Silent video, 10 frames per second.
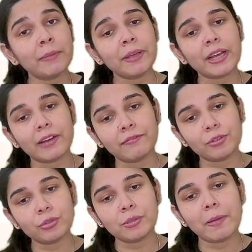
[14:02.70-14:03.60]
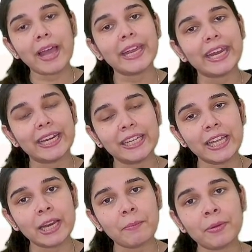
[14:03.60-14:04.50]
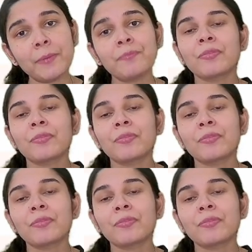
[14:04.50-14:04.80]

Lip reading: be confused by ADA number.